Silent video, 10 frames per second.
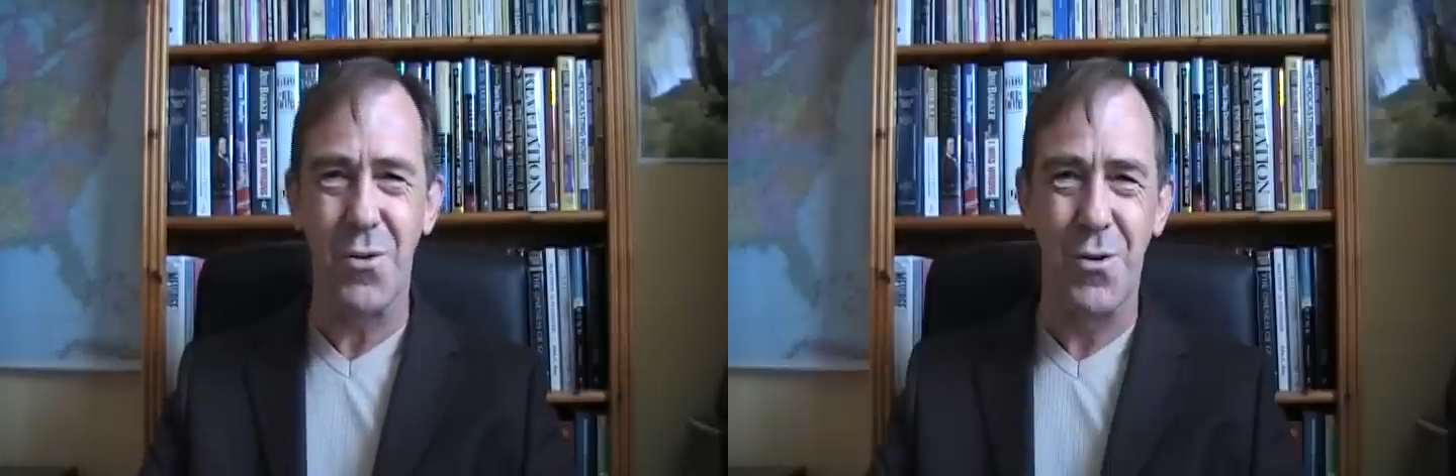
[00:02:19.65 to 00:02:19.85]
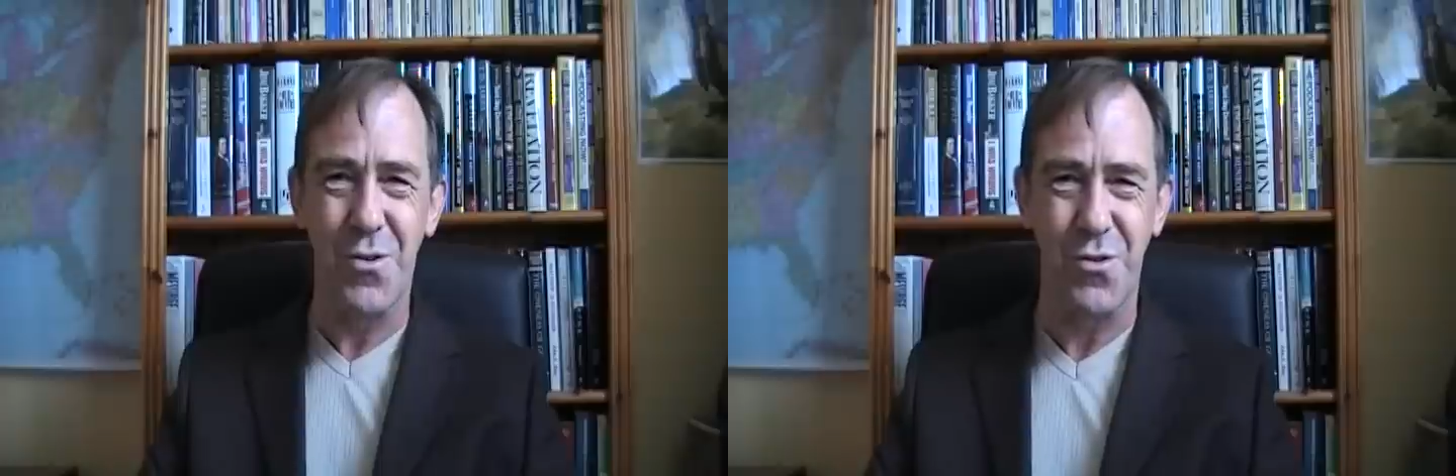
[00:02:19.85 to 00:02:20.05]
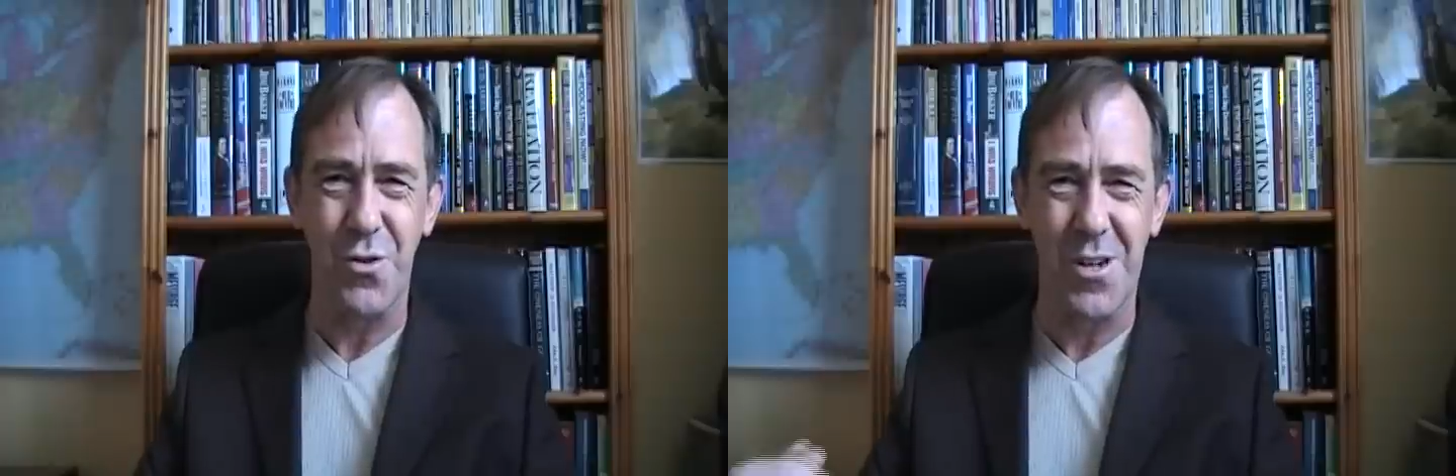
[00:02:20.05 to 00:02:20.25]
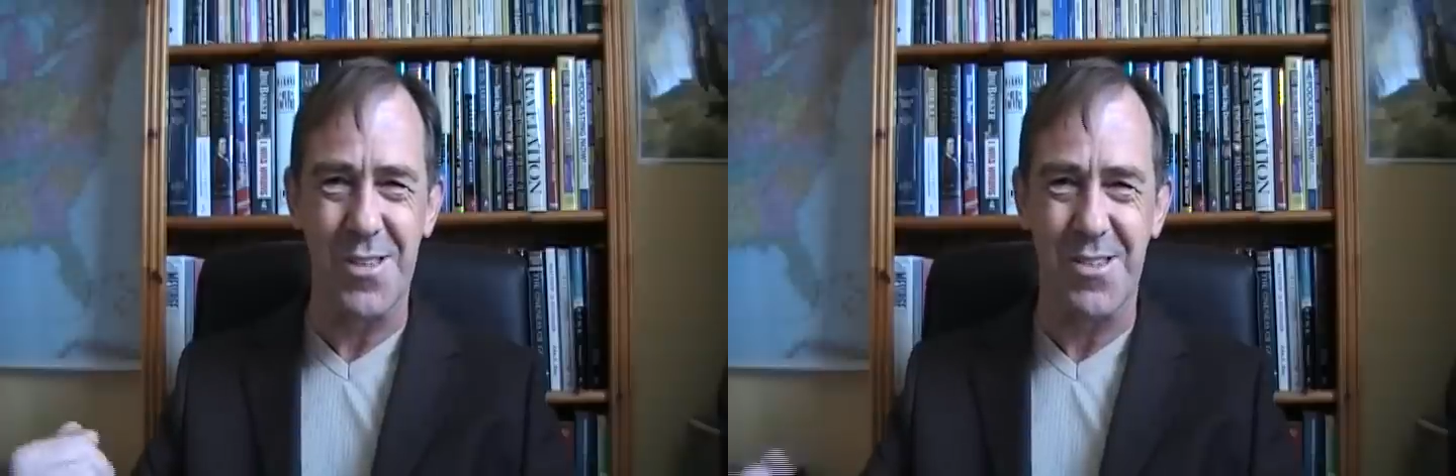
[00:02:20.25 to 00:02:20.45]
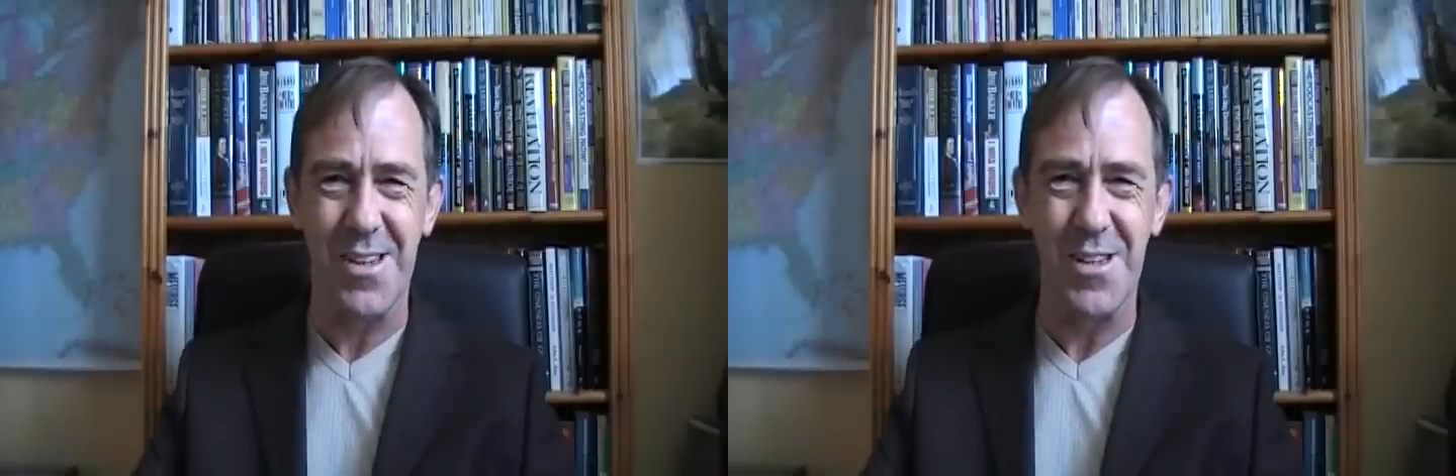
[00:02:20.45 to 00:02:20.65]
those to
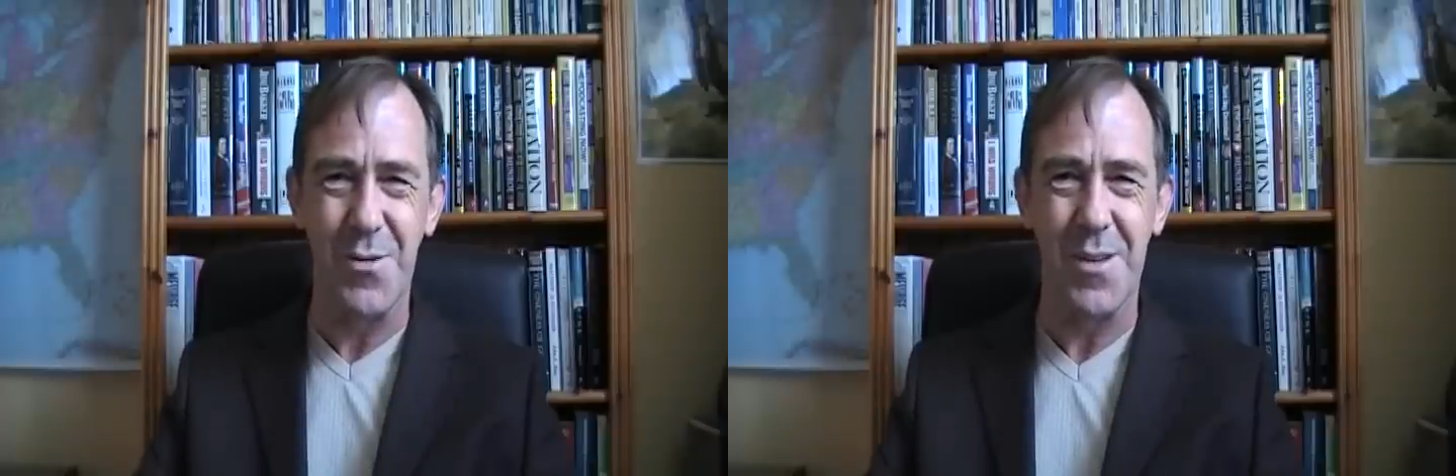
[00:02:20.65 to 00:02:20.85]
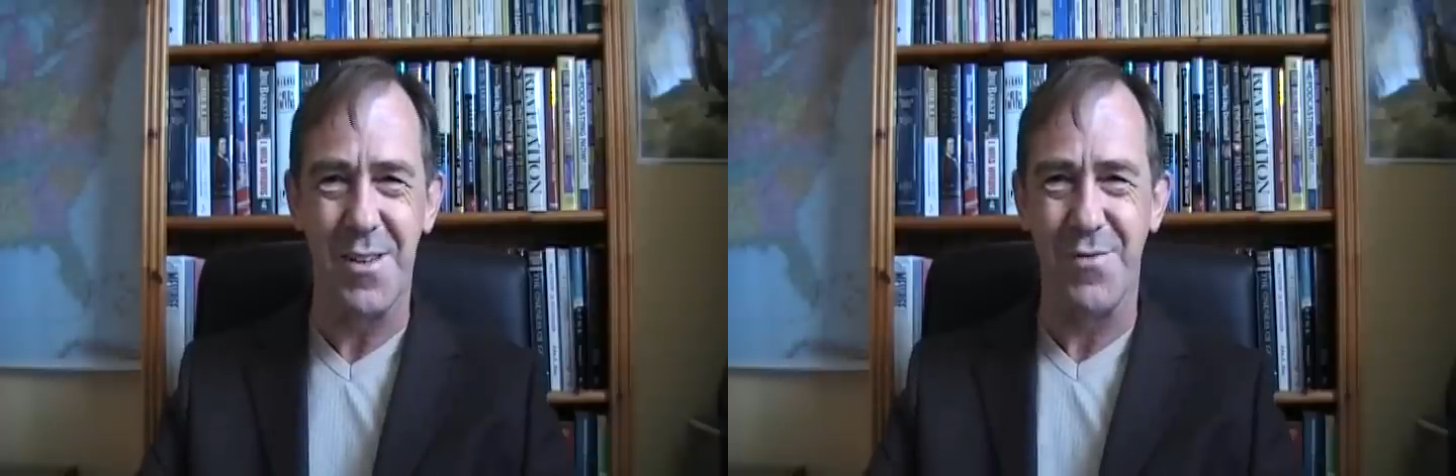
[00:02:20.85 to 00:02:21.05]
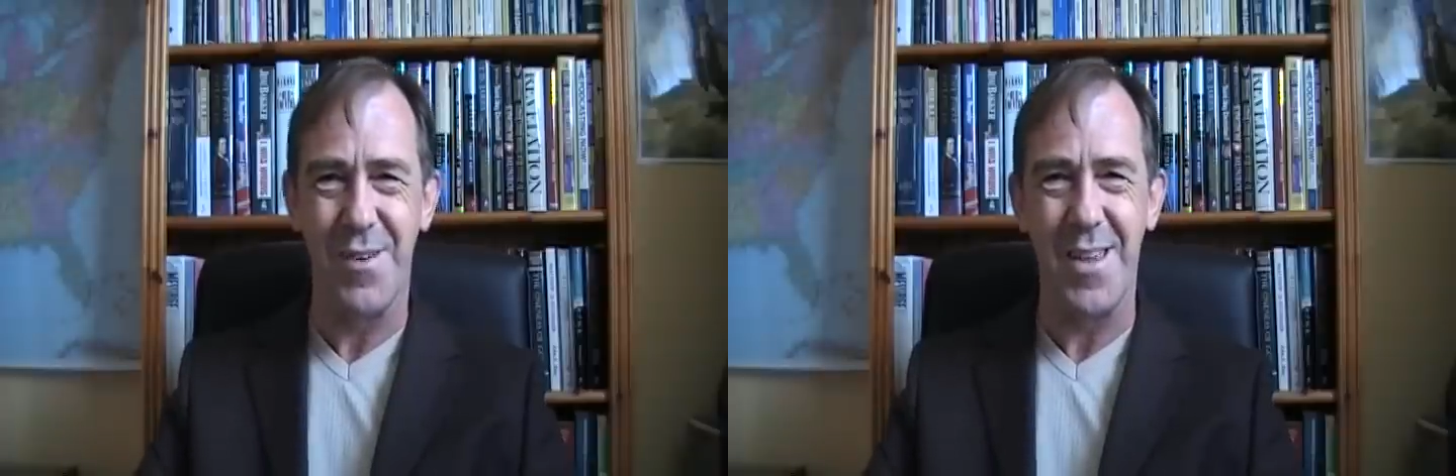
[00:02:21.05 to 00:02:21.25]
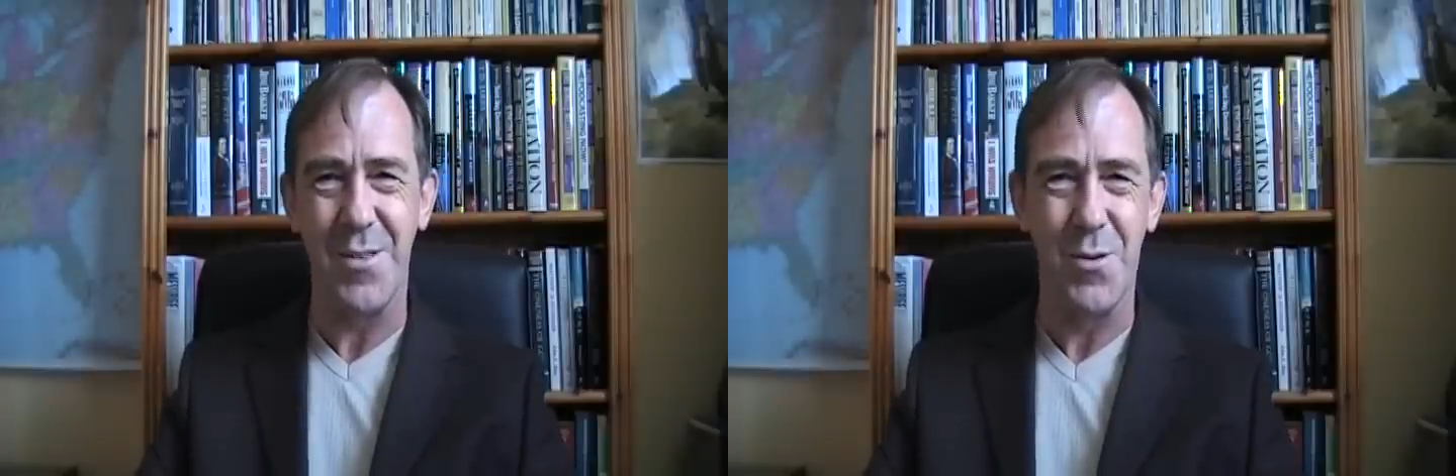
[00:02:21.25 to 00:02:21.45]
continue in the faith.